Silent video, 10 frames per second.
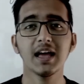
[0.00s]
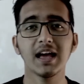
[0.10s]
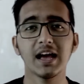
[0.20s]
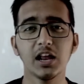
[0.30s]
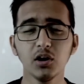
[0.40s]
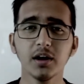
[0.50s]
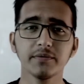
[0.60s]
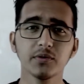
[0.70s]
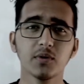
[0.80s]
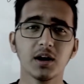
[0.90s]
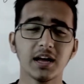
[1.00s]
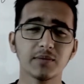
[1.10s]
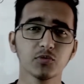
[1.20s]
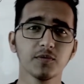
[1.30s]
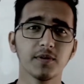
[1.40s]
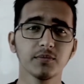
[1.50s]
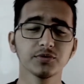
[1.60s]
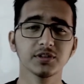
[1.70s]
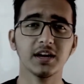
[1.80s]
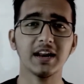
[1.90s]
Hello everyone, I'm Gulfam
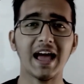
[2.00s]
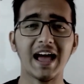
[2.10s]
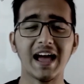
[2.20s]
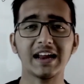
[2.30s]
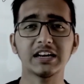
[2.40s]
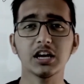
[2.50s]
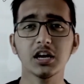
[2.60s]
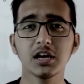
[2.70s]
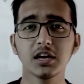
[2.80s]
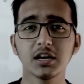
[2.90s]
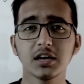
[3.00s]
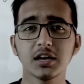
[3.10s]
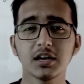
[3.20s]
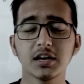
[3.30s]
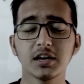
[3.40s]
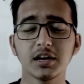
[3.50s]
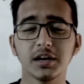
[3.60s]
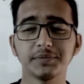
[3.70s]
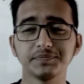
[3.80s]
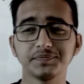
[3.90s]
Hussain and
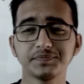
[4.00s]
um,